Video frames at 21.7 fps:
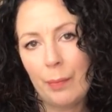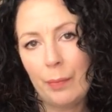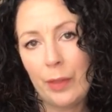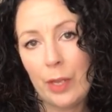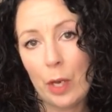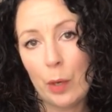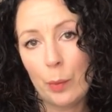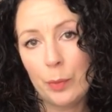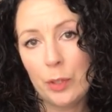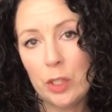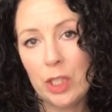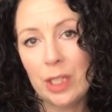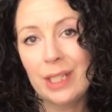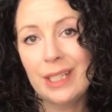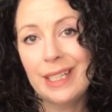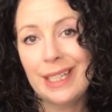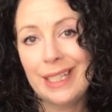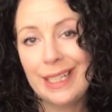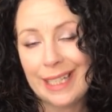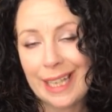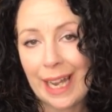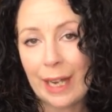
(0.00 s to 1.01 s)
the option
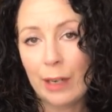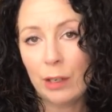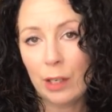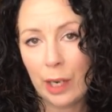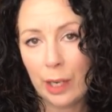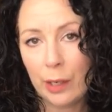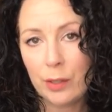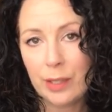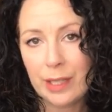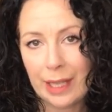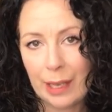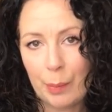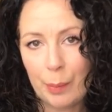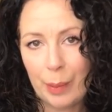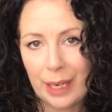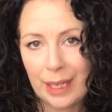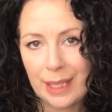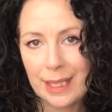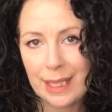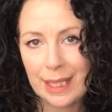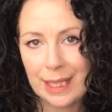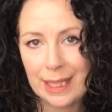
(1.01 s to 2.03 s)
to download that
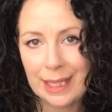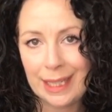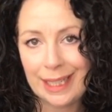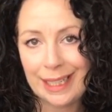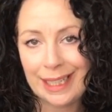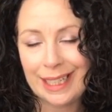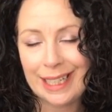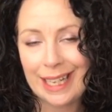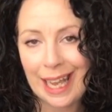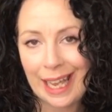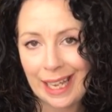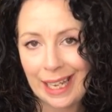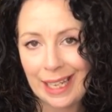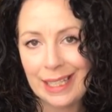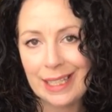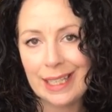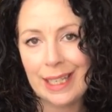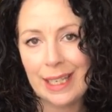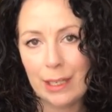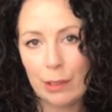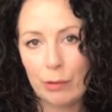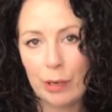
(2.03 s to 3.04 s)
pattern in an
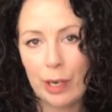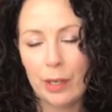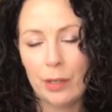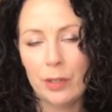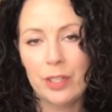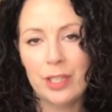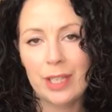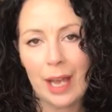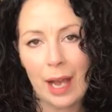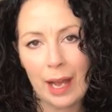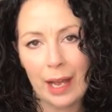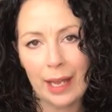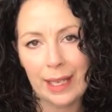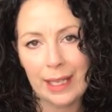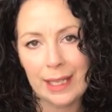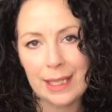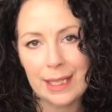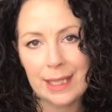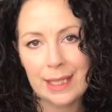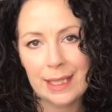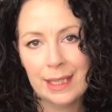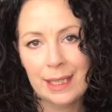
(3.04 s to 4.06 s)
A0
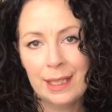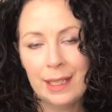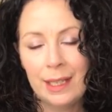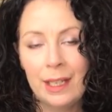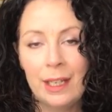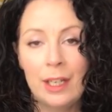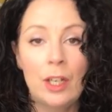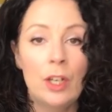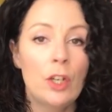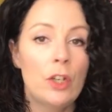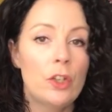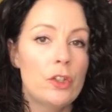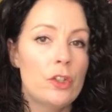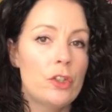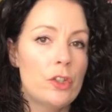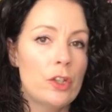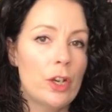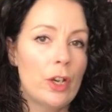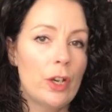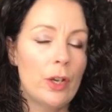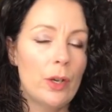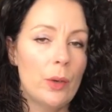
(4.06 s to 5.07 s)
size.
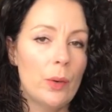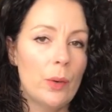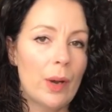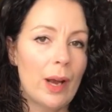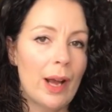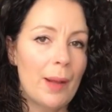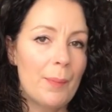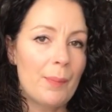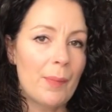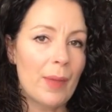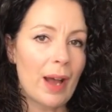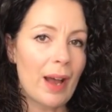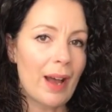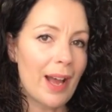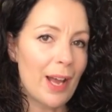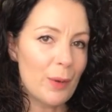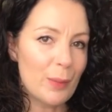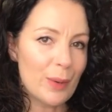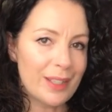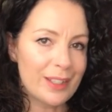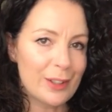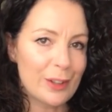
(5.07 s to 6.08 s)
So I
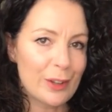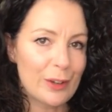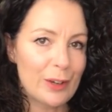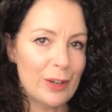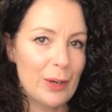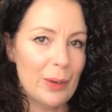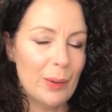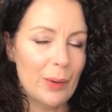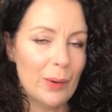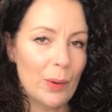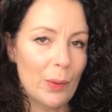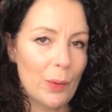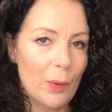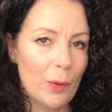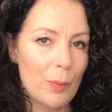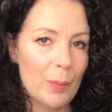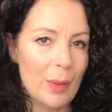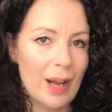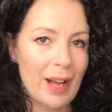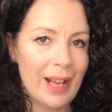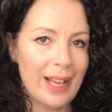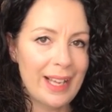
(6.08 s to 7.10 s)
went through all
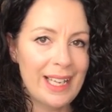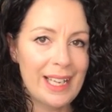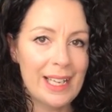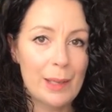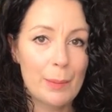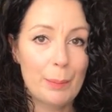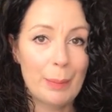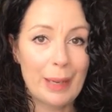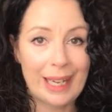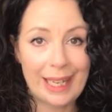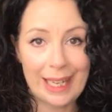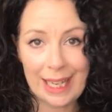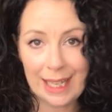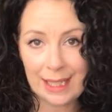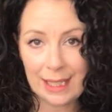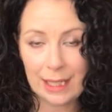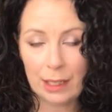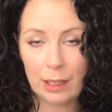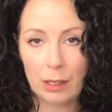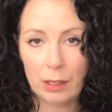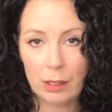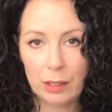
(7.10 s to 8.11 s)
my back
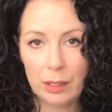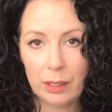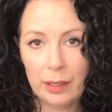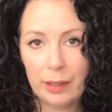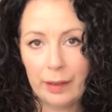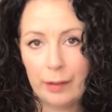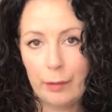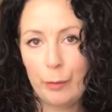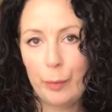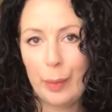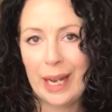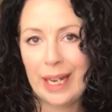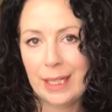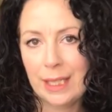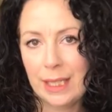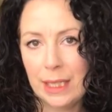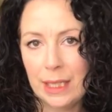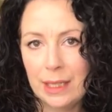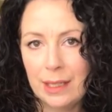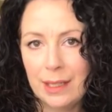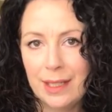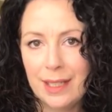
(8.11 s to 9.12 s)
catalogue of
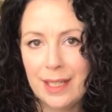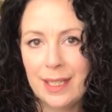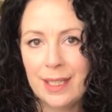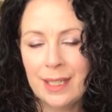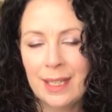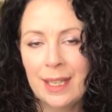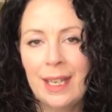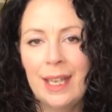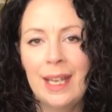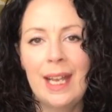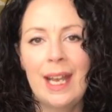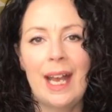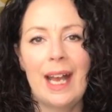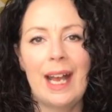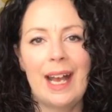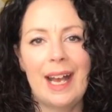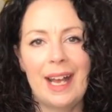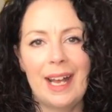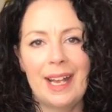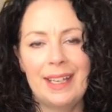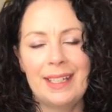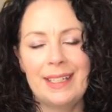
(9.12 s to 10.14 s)
patterns,
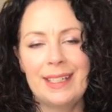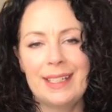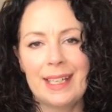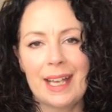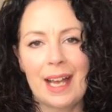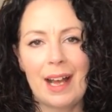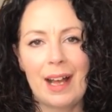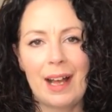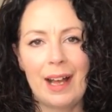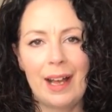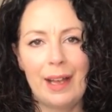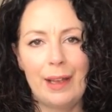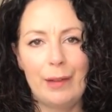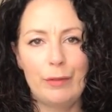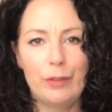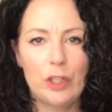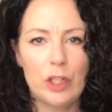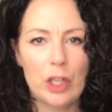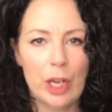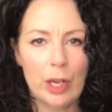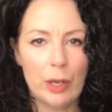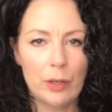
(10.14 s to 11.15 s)
and I've
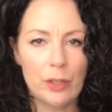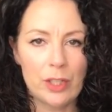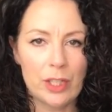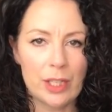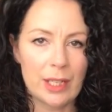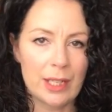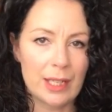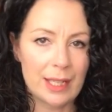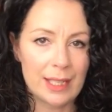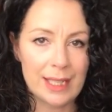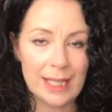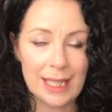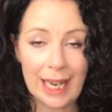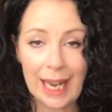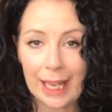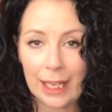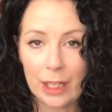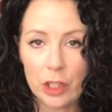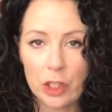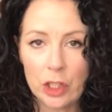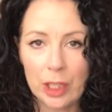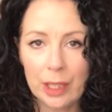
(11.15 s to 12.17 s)
chosen a
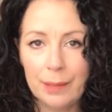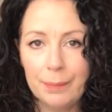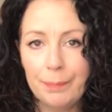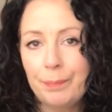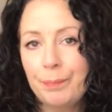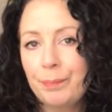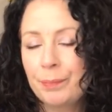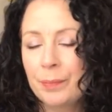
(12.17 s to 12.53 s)
selection,